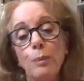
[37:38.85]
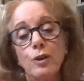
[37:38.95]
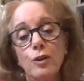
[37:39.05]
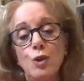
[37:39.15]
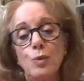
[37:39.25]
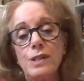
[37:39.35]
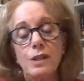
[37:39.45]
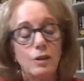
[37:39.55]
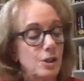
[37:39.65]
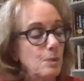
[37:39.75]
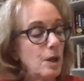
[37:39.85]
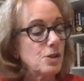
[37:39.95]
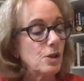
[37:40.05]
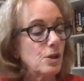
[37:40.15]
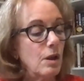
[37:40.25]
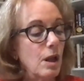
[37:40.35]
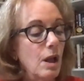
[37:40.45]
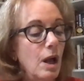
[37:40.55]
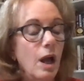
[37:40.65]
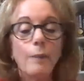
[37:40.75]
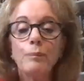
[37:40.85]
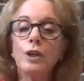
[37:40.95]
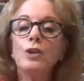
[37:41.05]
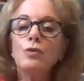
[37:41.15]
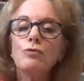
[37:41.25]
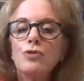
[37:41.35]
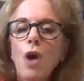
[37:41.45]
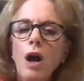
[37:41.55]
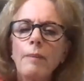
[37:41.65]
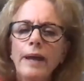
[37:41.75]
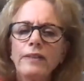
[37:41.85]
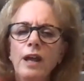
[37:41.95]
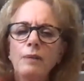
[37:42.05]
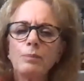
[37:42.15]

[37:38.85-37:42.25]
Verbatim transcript: build your resilience muscle. Um, can you talk about that,